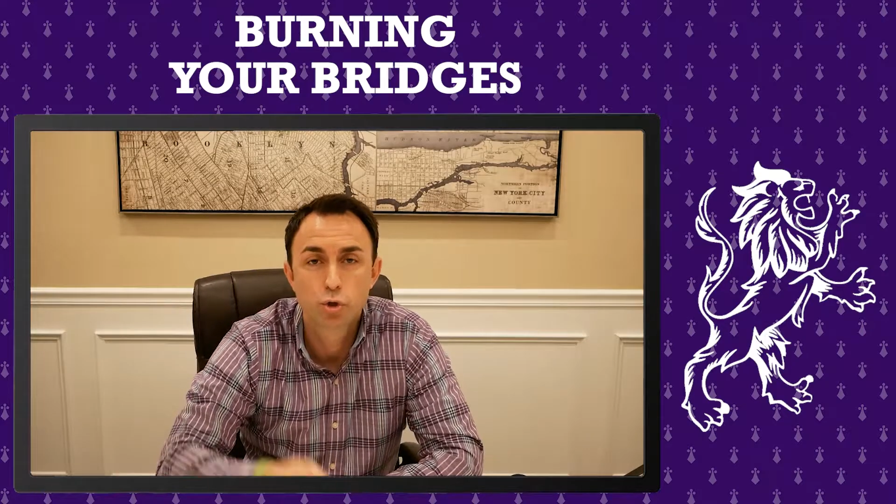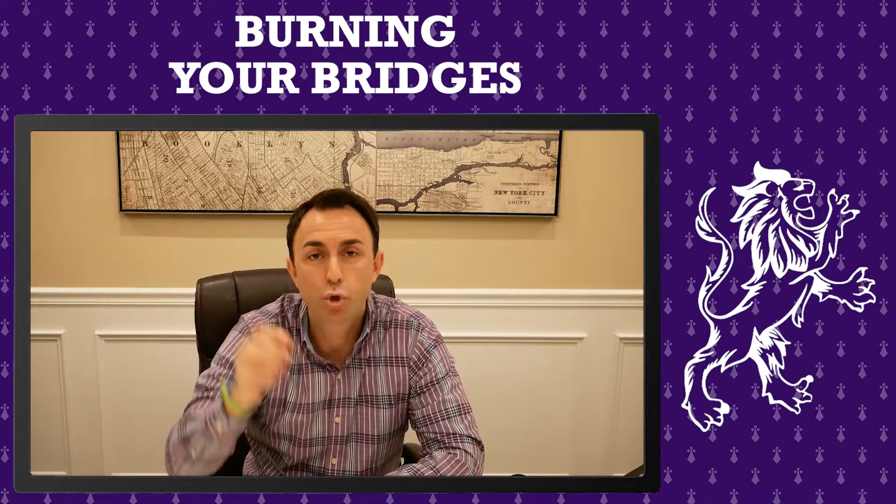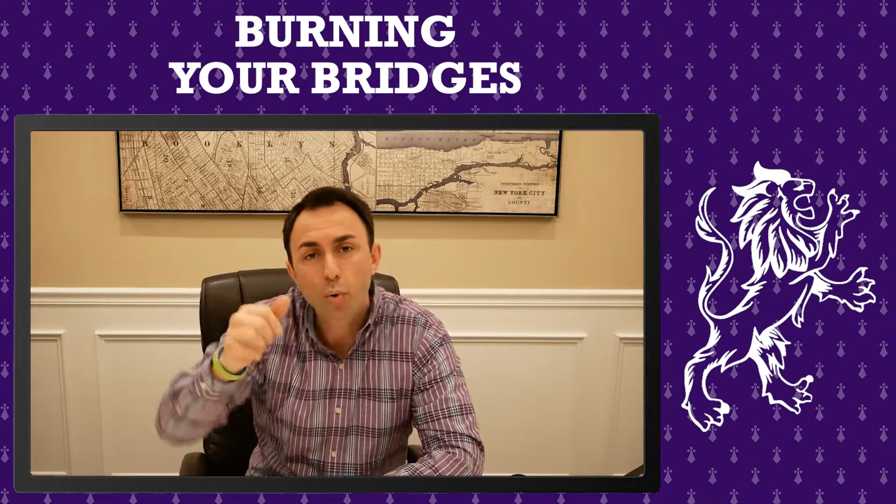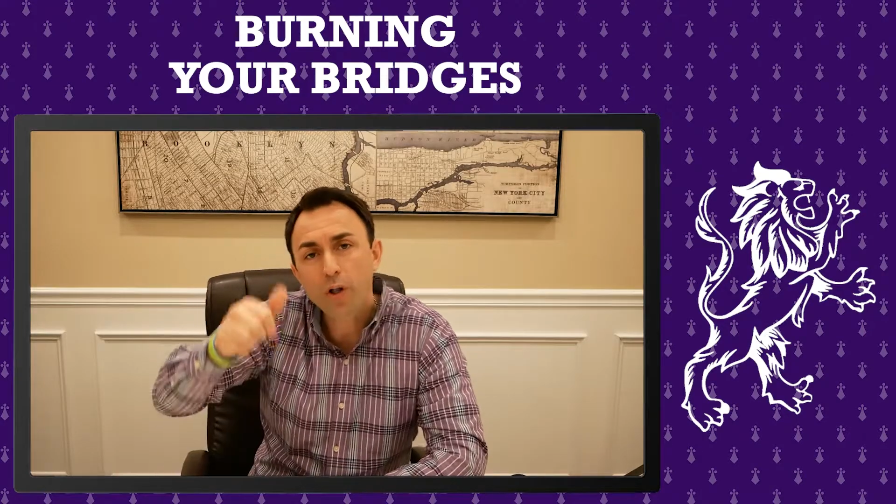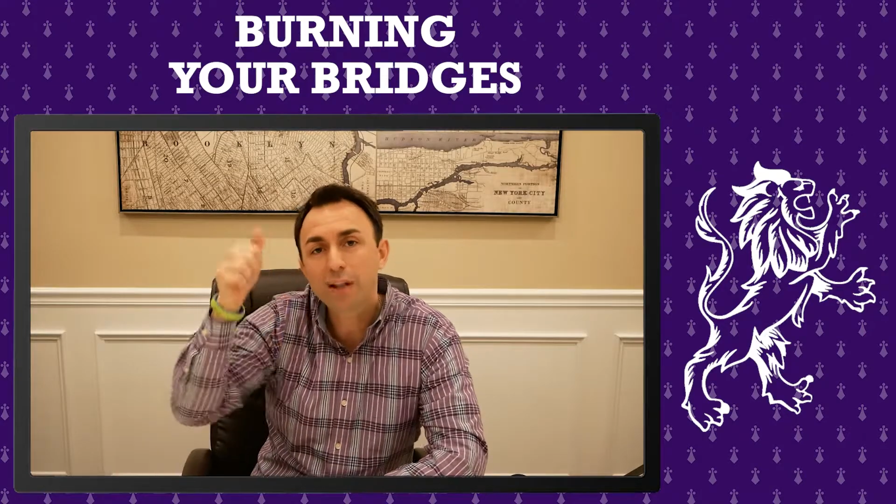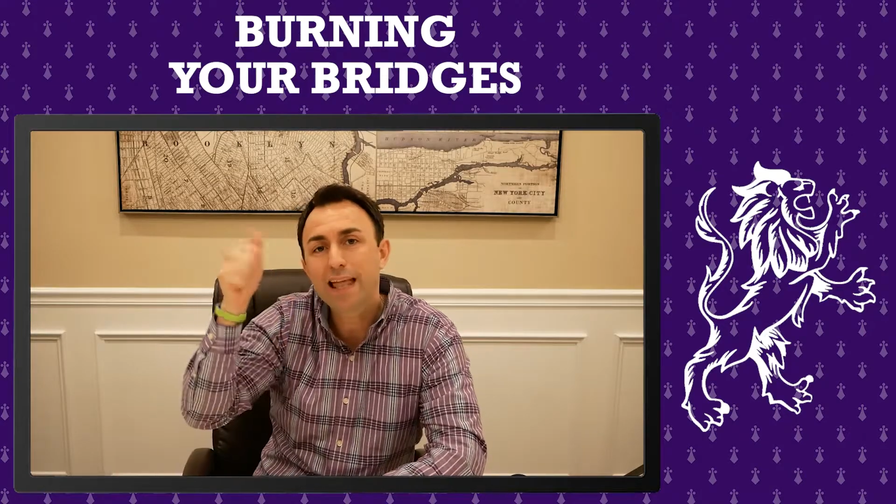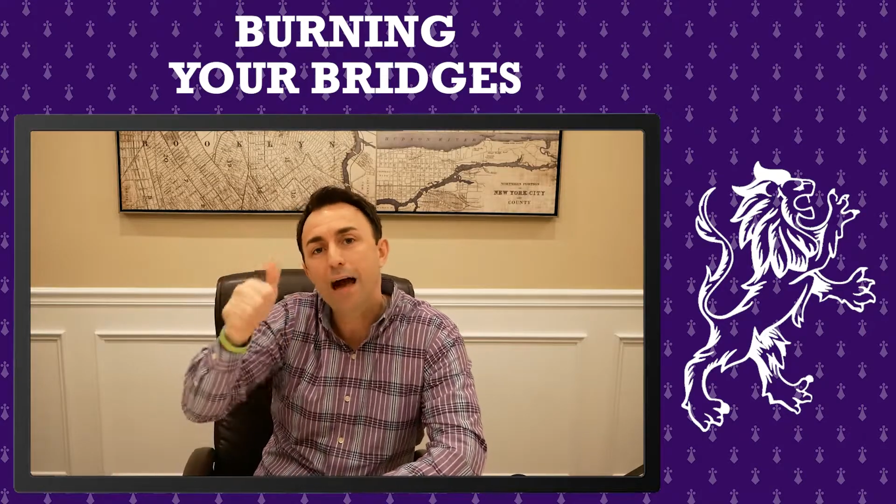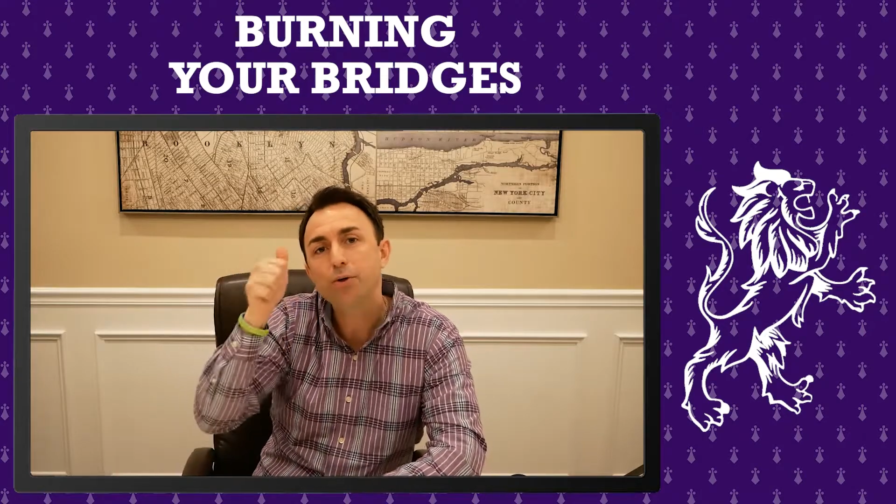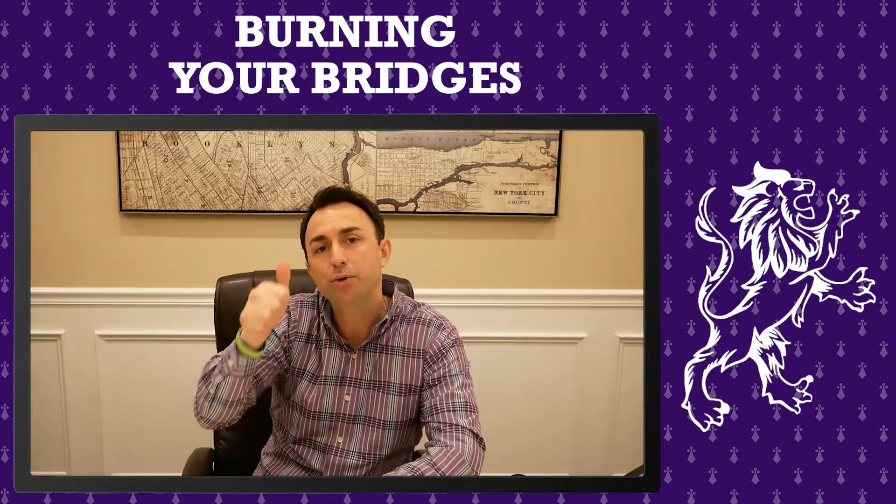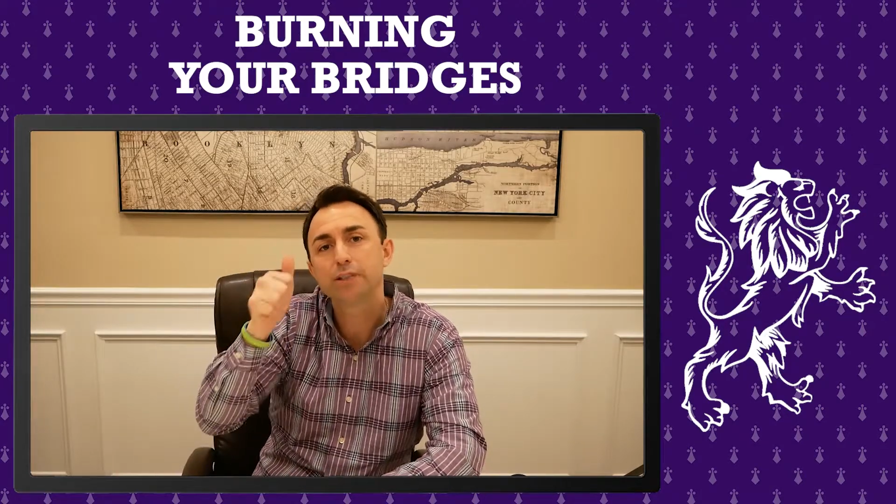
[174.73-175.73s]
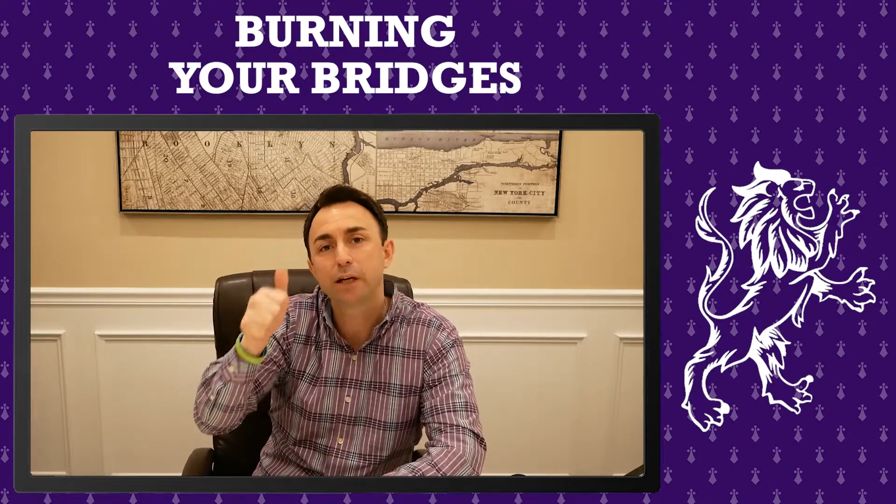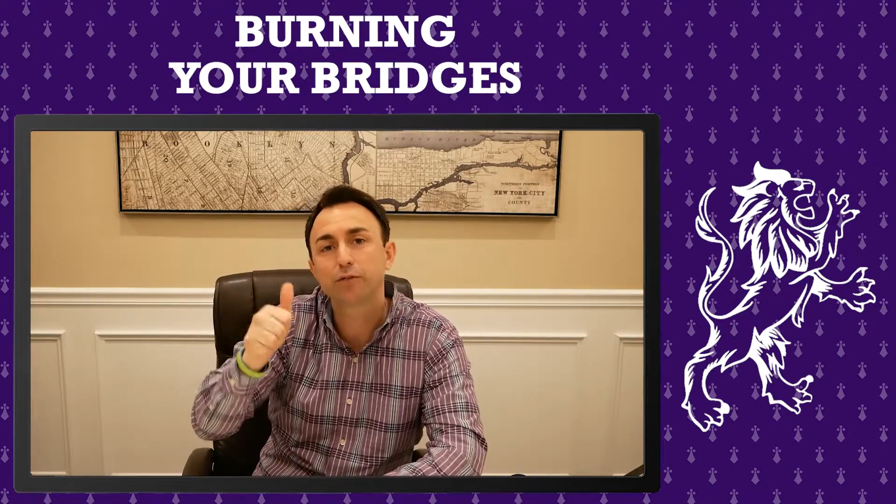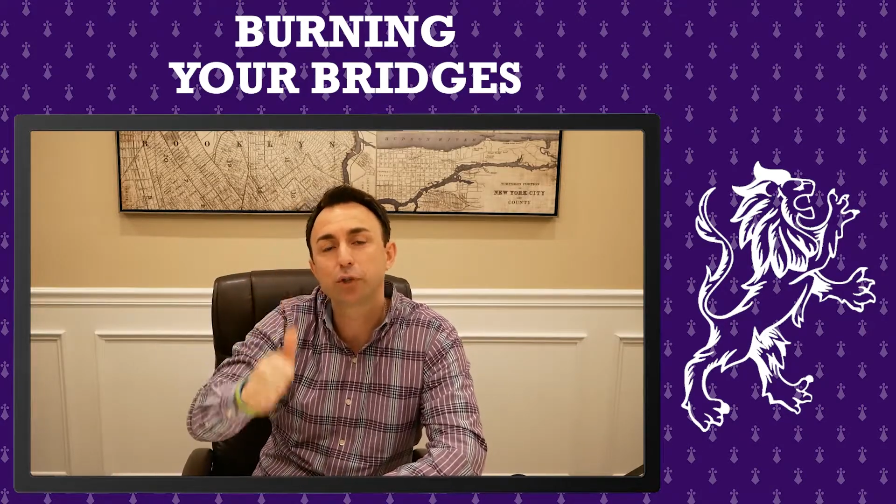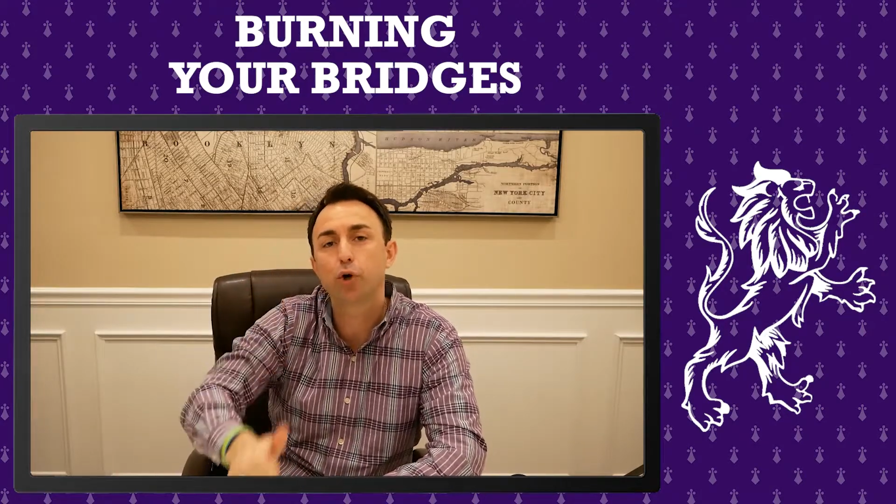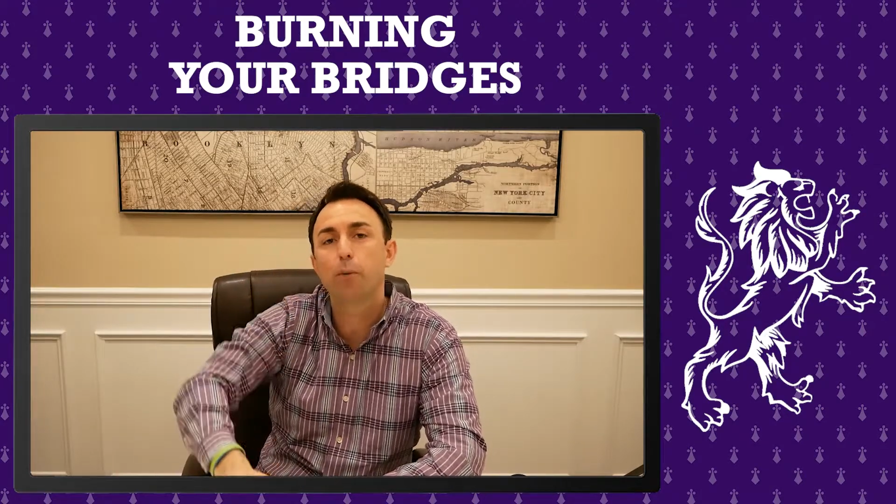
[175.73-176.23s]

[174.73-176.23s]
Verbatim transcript: Don't allow yourself to go